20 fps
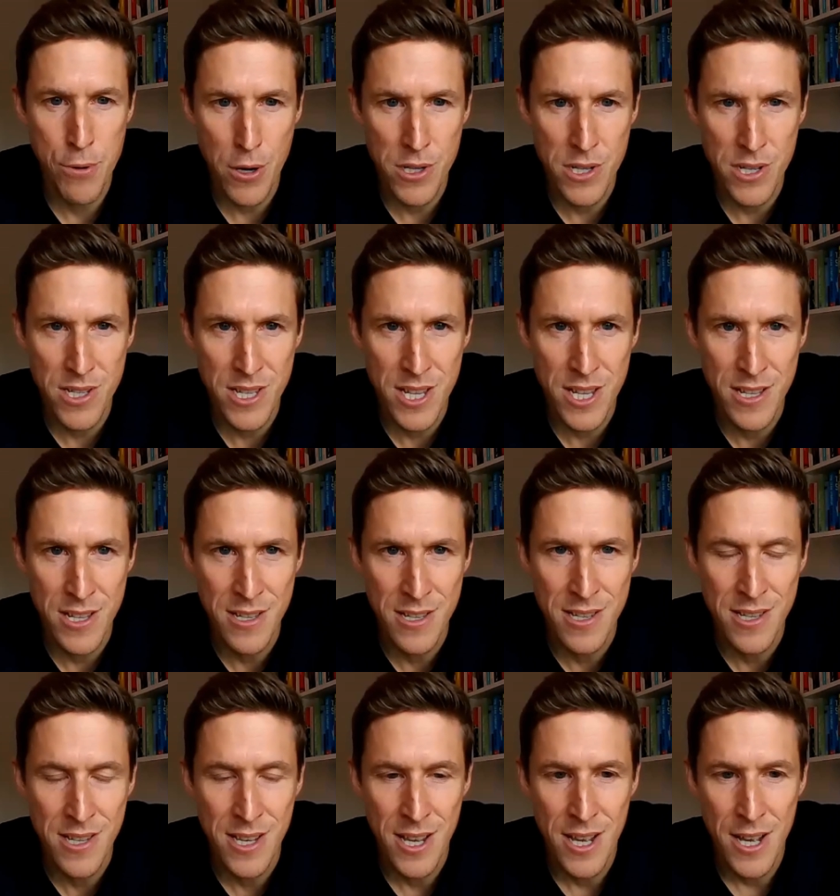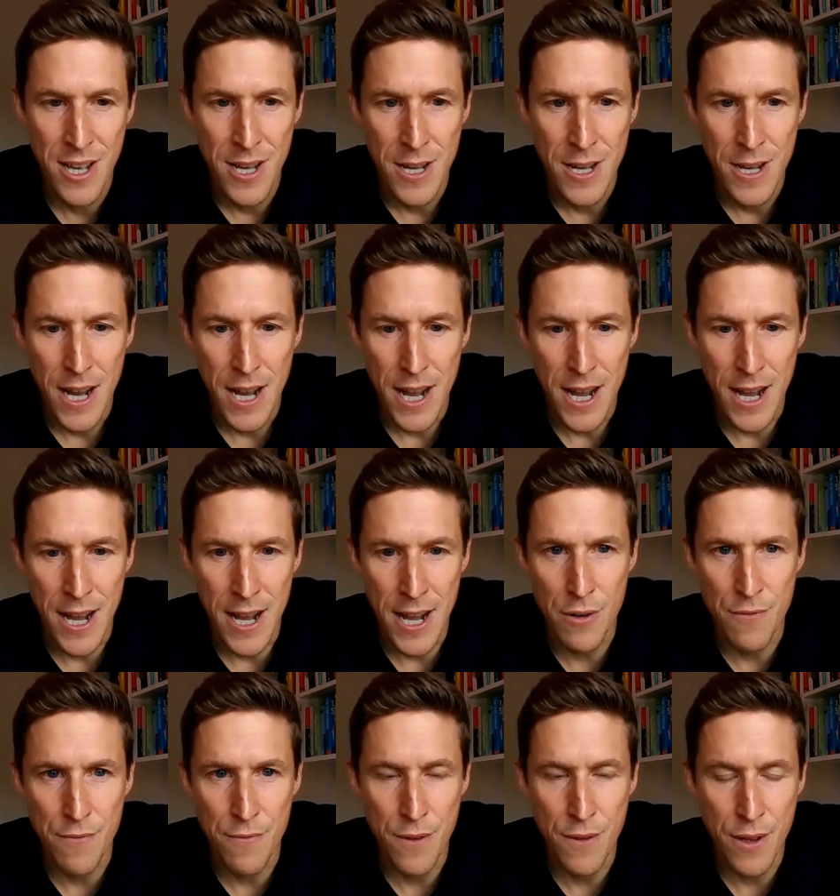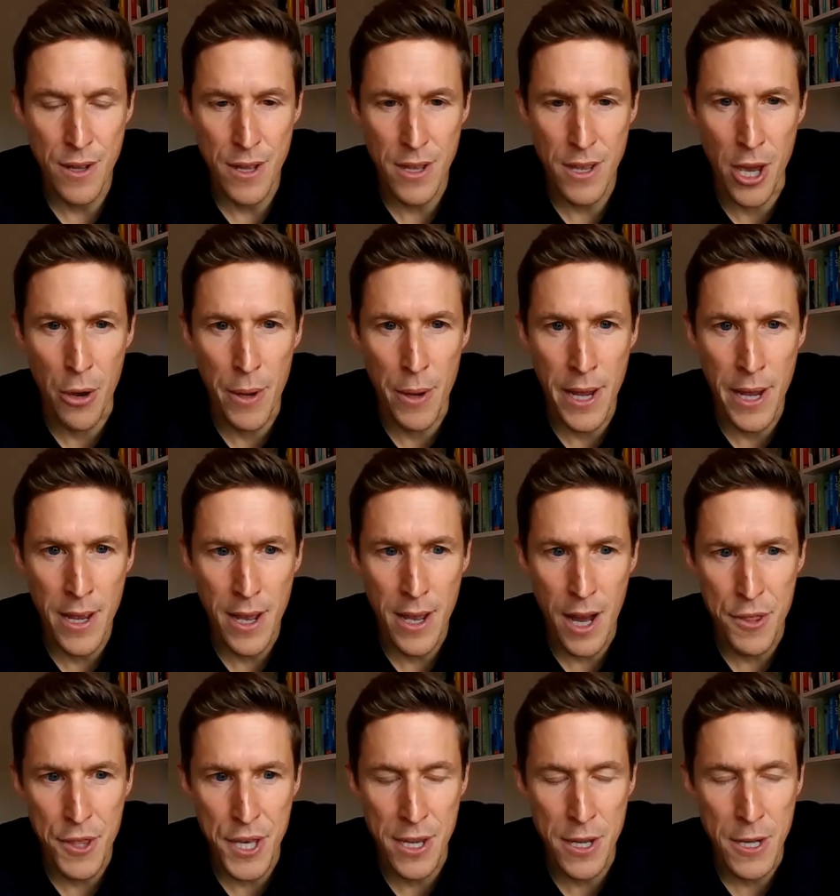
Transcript: processes kind of get going.